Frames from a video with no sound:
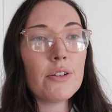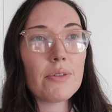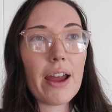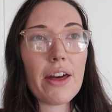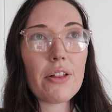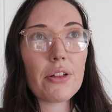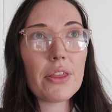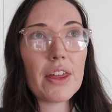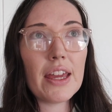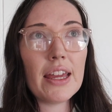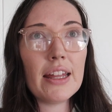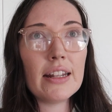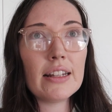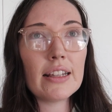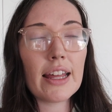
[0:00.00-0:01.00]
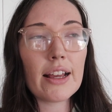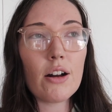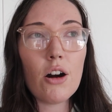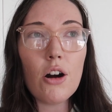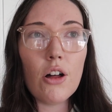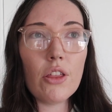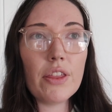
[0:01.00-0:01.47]
rather than like
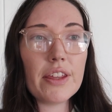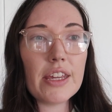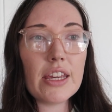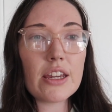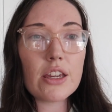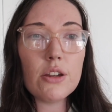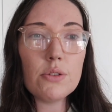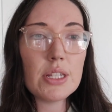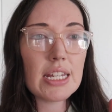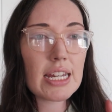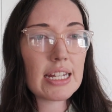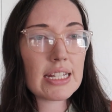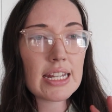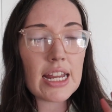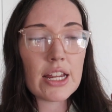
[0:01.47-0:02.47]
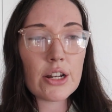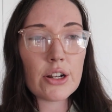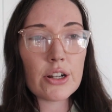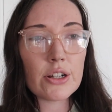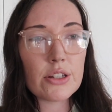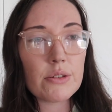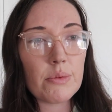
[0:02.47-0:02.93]
all the cutesy
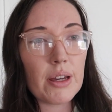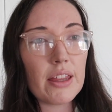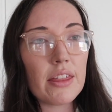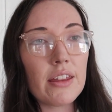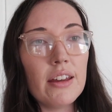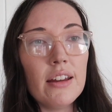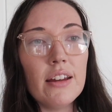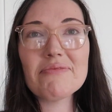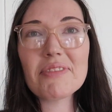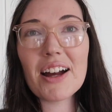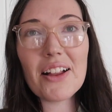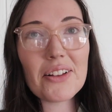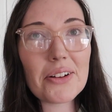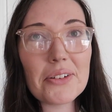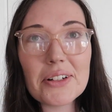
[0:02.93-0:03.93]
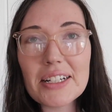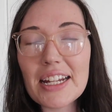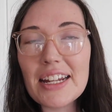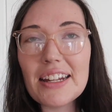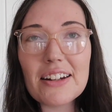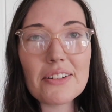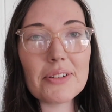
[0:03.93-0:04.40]
containers with color
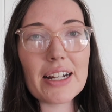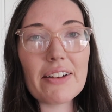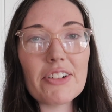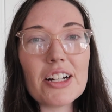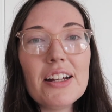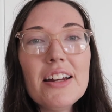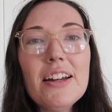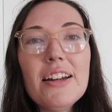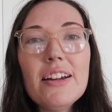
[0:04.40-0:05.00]
coordinated or whatever.